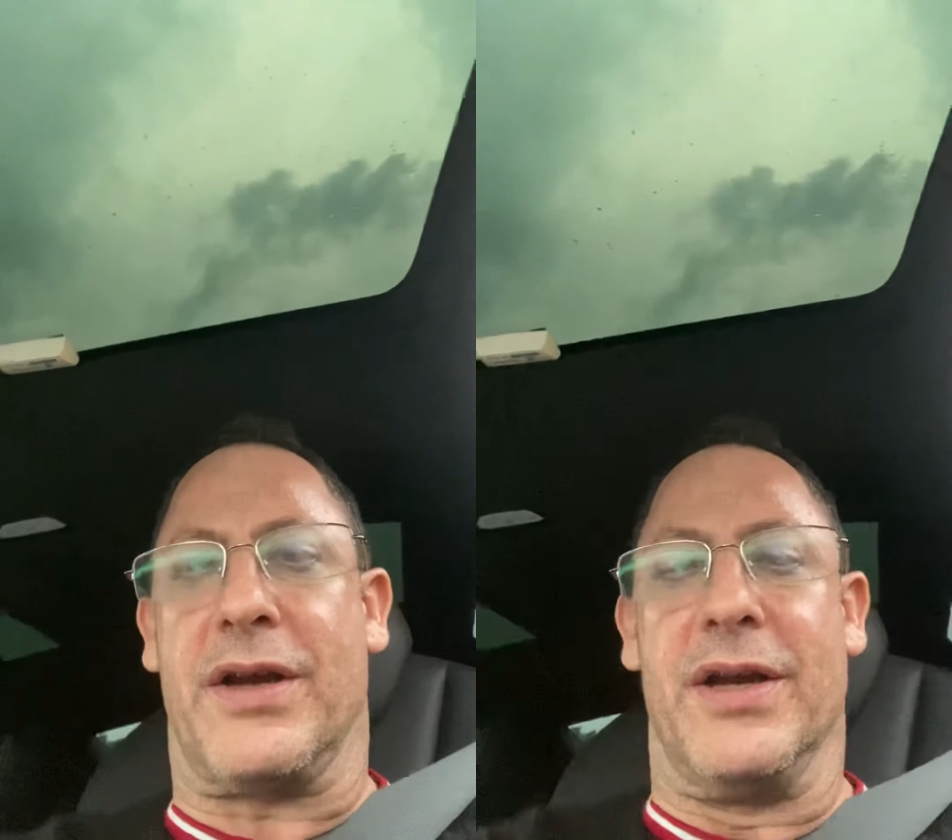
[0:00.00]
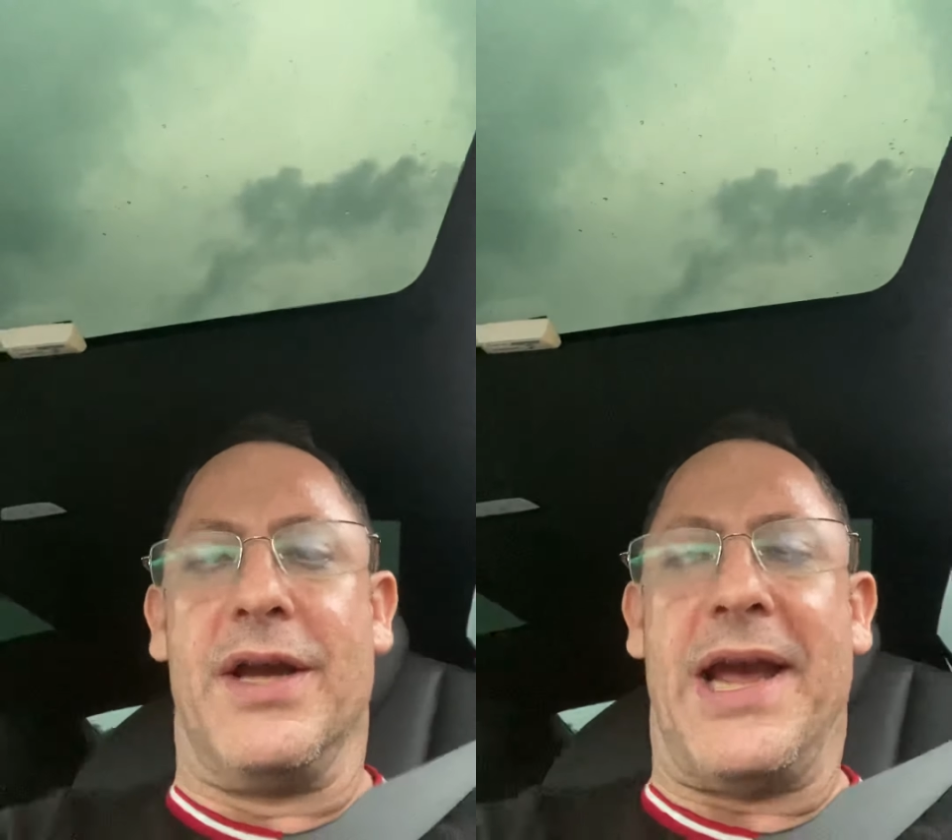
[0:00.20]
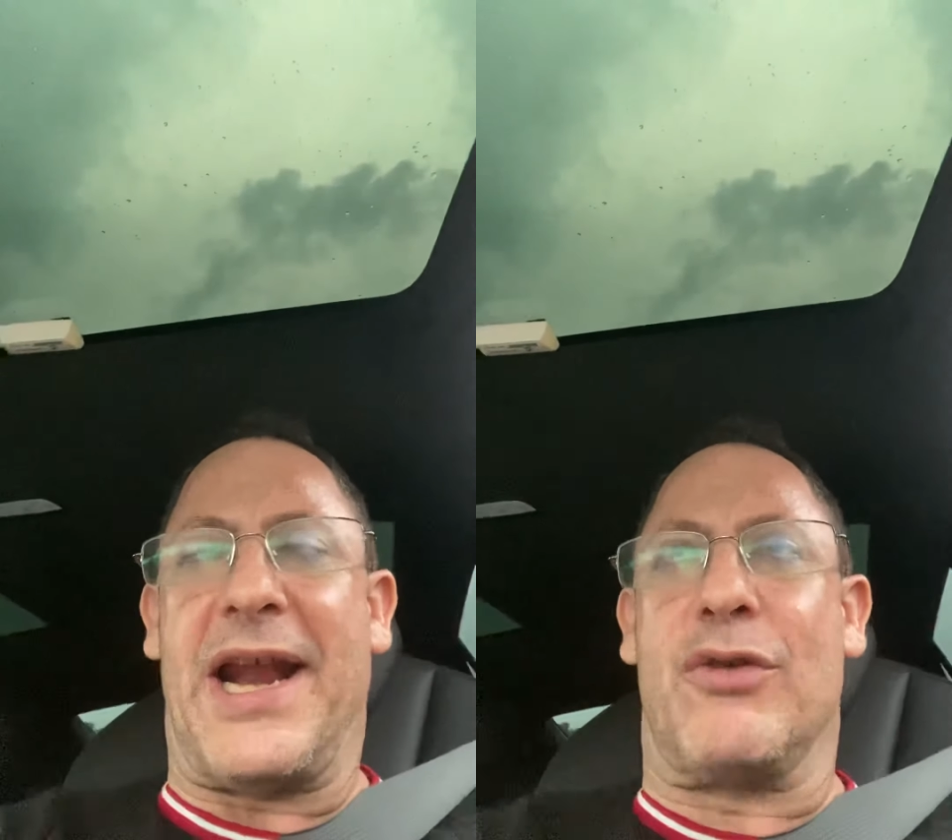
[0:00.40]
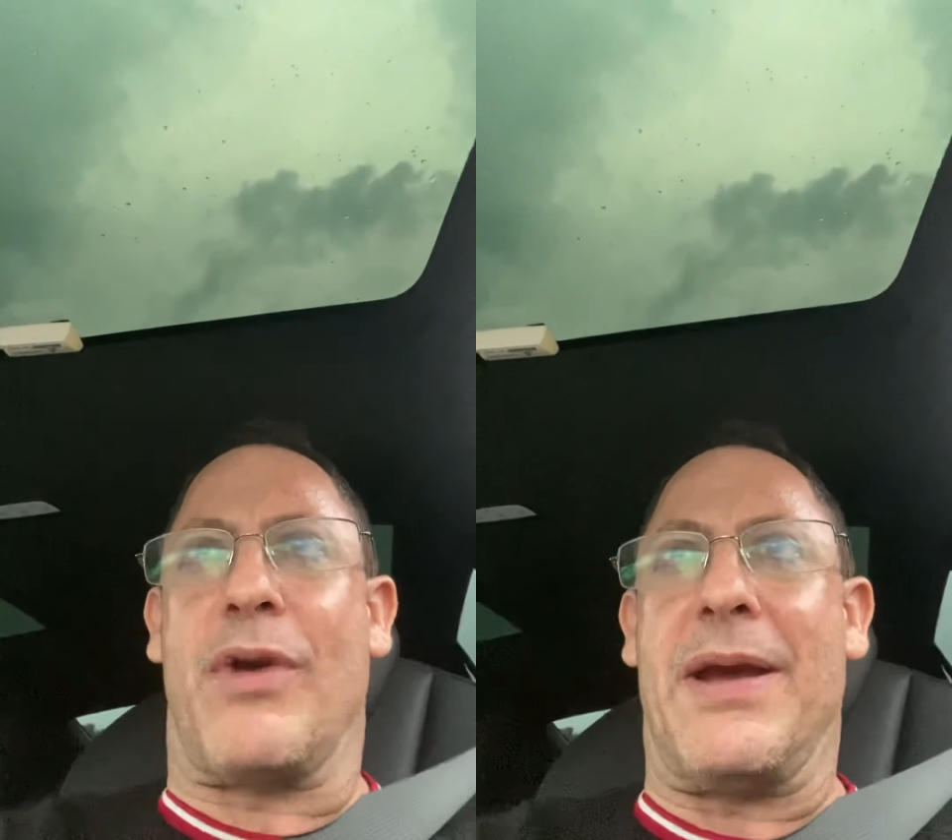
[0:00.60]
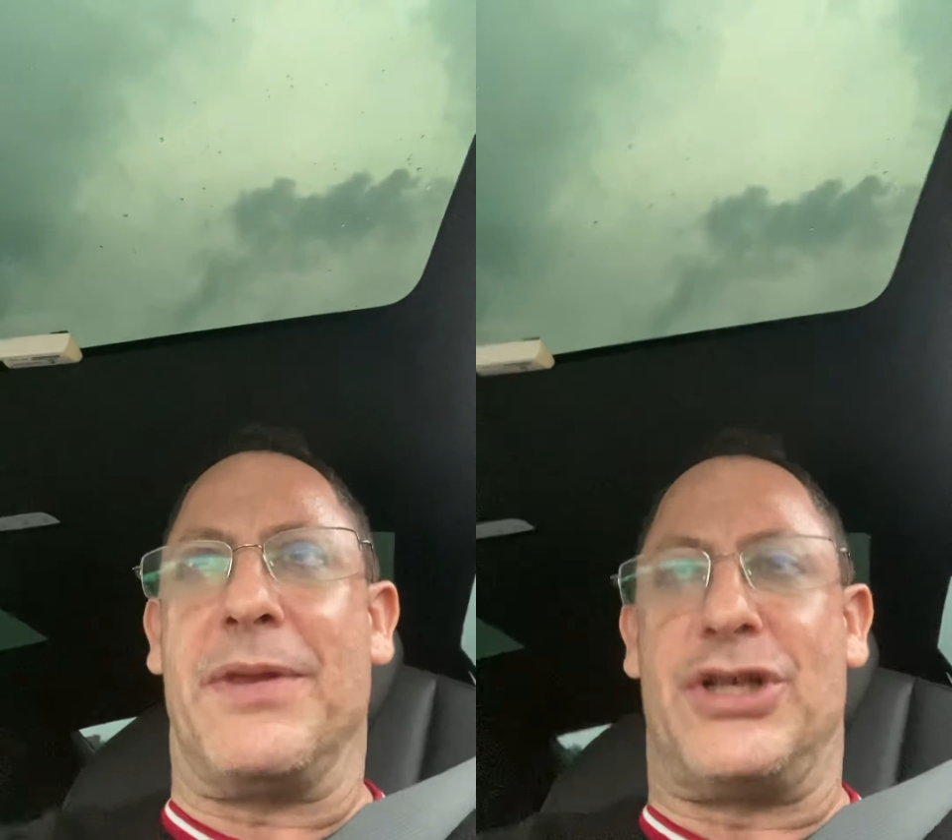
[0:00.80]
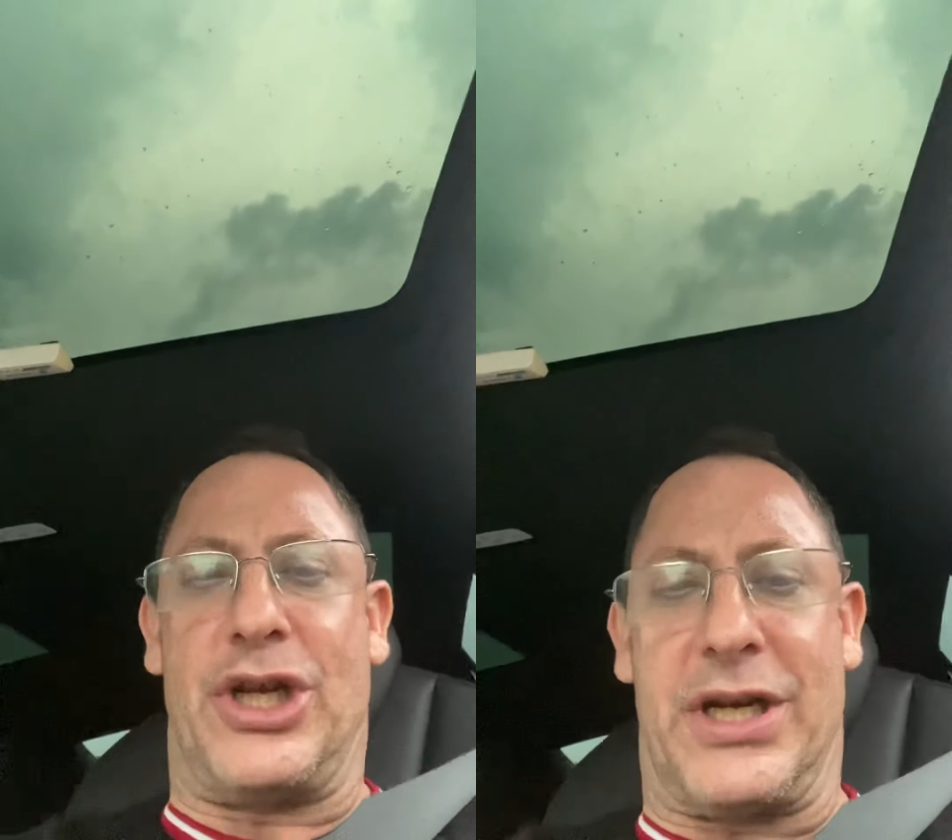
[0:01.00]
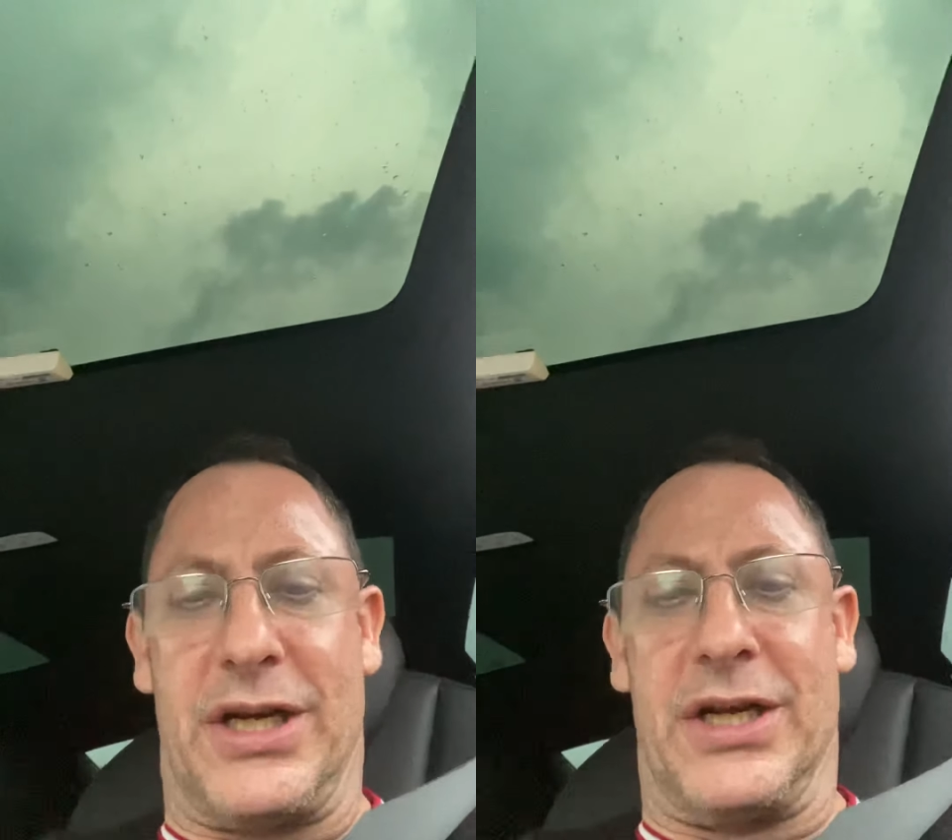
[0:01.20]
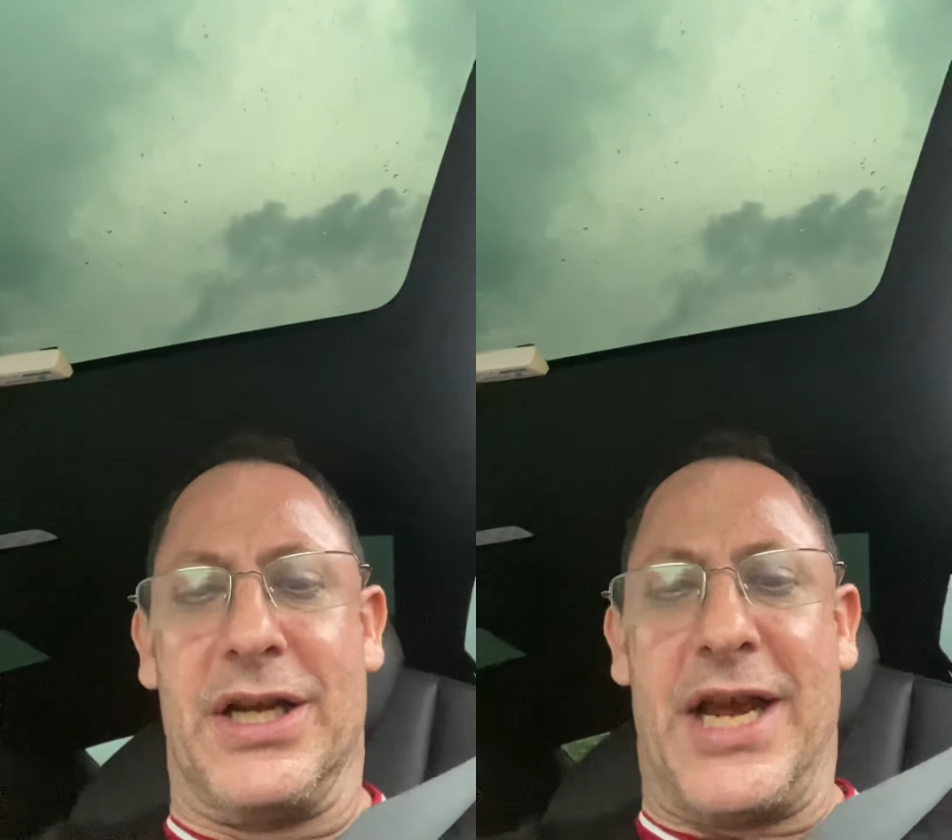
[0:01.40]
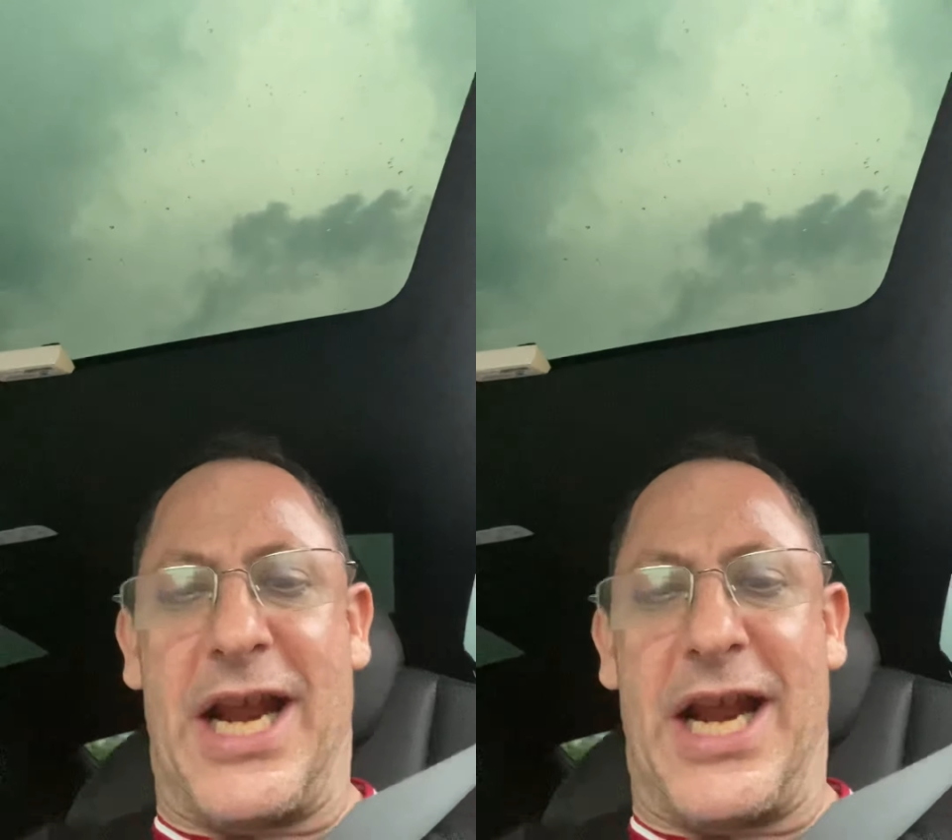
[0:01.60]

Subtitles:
And I grab the chicken and